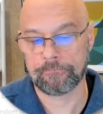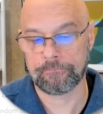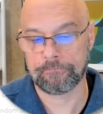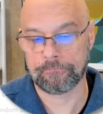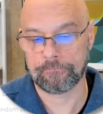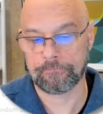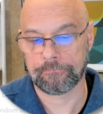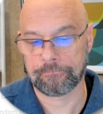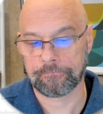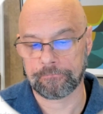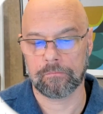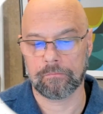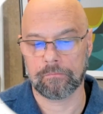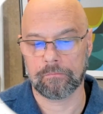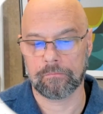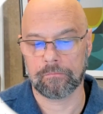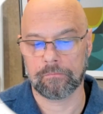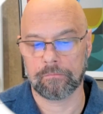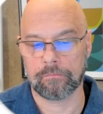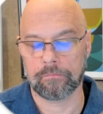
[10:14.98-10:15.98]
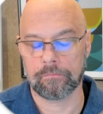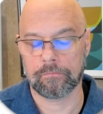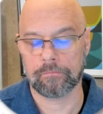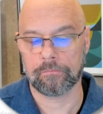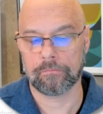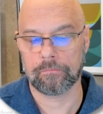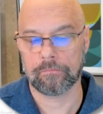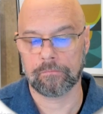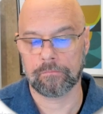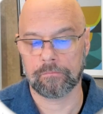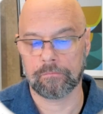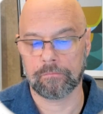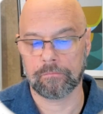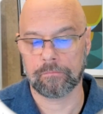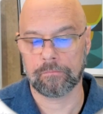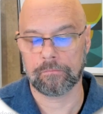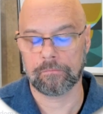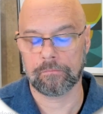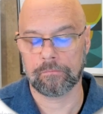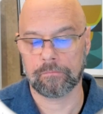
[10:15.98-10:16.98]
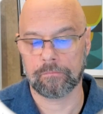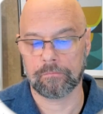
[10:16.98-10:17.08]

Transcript: (silence)